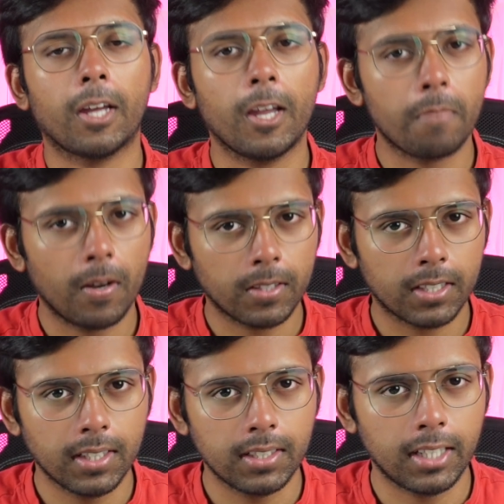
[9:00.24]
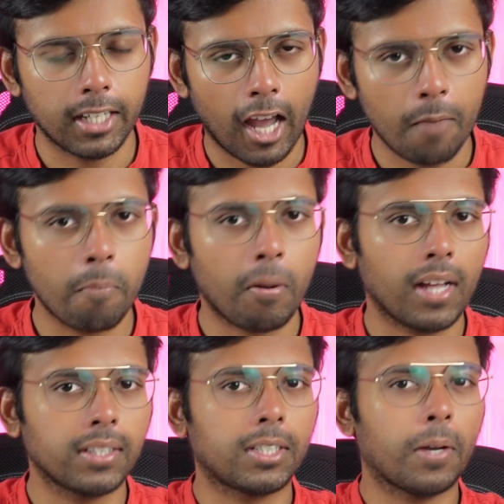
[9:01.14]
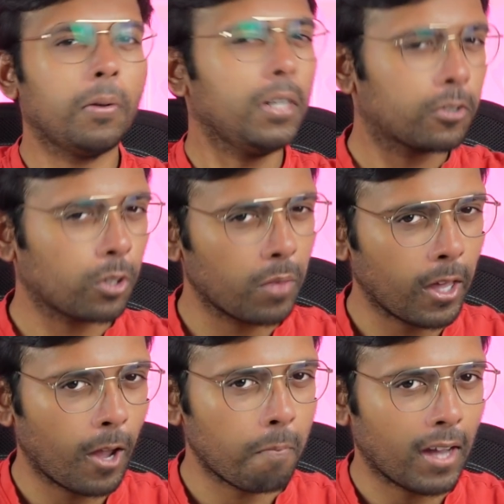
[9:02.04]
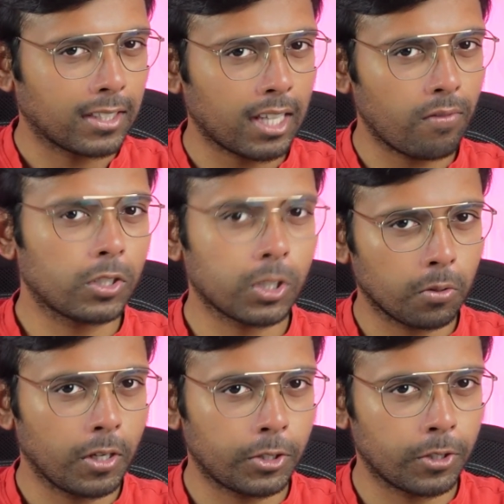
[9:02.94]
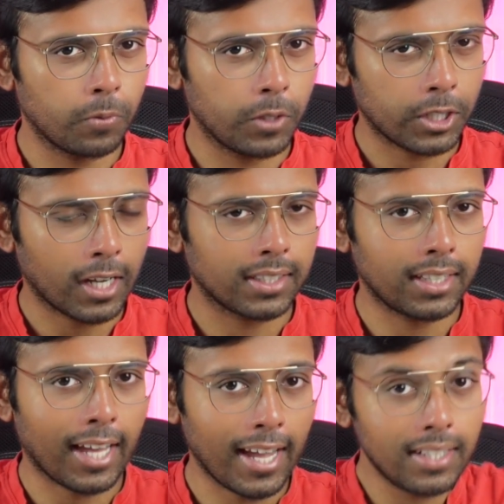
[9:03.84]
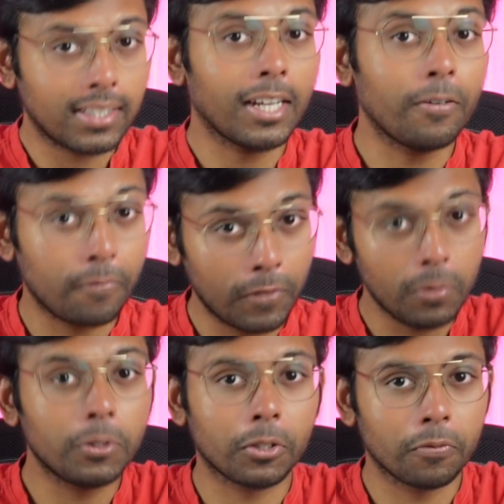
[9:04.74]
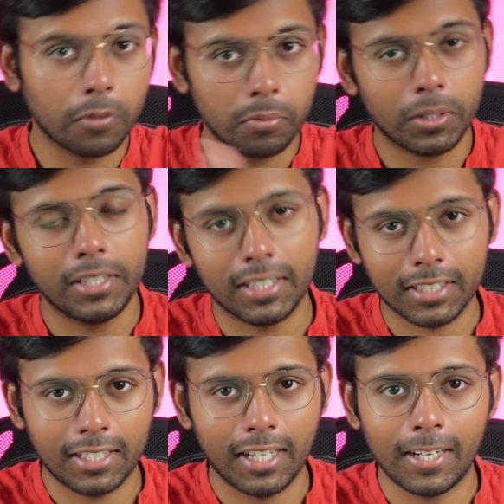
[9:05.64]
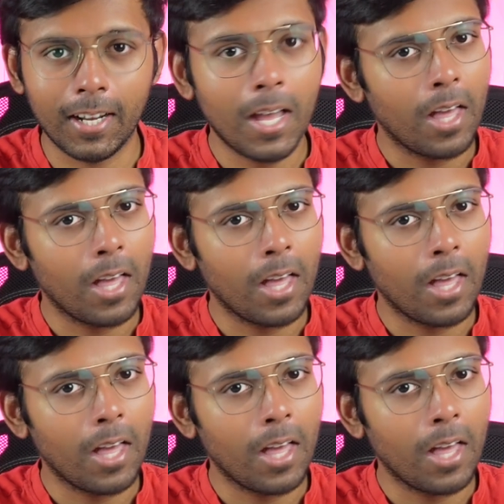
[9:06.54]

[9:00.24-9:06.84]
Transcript: iPadOS 19, Apple plans to only drop the iPad 7th generation which has the A10 Fusion from 2016.